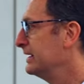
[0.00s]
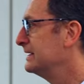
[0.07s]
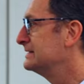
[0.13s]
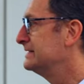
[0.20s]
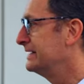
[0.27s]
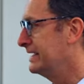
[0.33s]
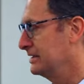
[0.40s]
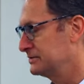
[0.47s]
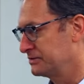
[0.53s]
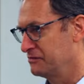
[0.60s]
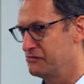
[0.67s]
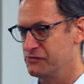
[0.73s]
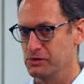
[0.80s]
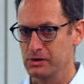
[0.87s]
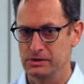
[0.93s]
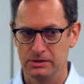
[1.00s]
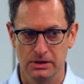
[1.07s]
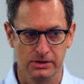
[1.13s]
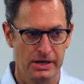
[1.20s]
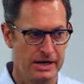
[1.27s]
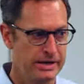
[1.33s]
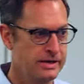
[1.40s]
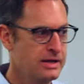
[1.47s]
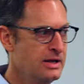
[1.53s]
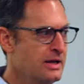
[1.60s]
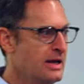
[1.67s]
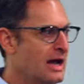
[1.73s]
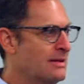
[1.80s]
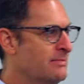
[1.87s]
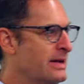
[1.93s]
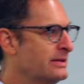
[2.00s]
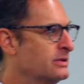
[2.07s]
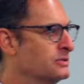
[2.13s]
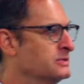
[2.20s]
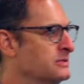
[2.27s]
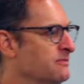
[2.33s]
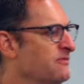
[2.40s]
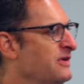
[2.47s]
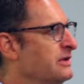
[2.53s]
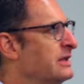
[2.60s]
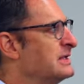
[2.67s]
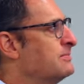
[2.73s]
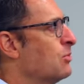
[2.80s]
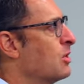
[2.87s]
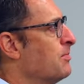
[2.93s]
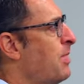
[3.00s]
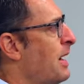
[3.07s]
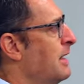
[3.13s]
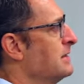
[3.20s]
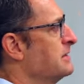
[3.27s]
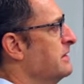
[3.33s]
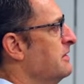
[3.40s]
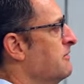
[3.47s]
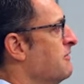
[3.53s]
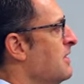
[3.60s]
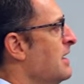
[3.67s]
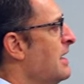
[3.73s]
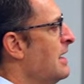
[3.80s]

is the answer for, okay? And make those feelings more positive